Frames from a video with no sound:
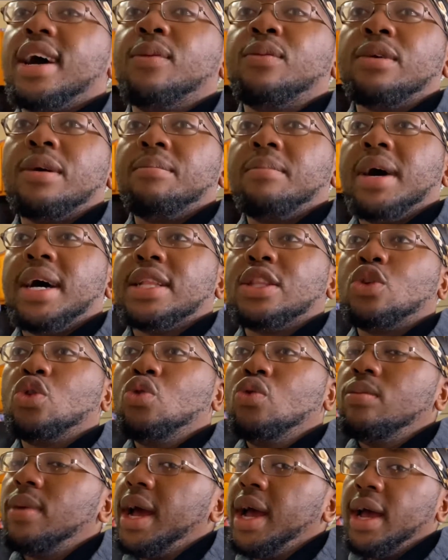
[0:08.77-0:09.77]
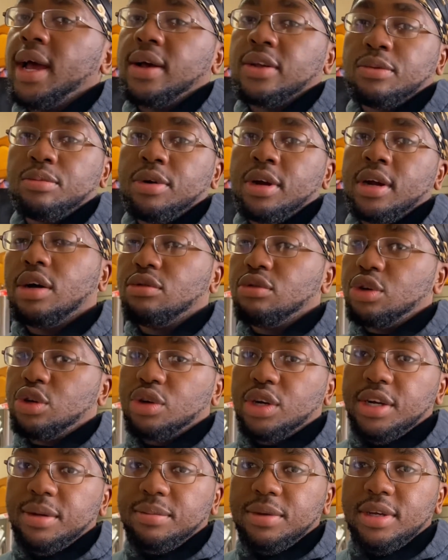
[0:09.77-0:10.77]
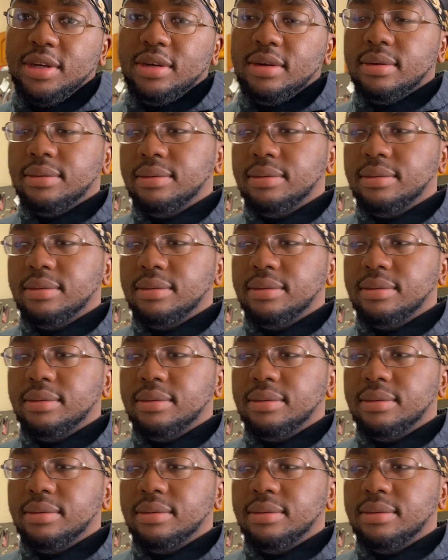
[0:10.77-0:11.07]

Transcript: run by 2 miles, bro. On the treadmill,